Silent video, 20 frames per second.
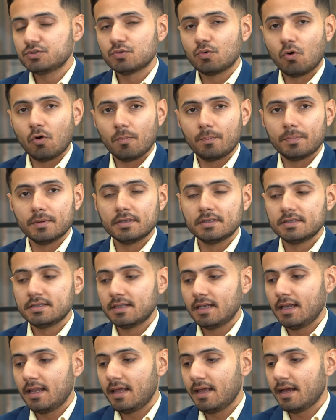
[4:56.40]
to open
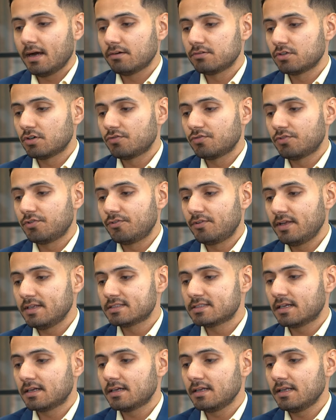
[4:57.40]
the layout of a
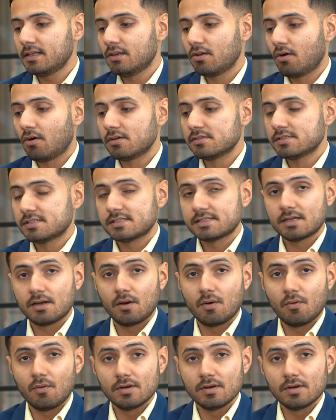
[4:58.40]
recently launched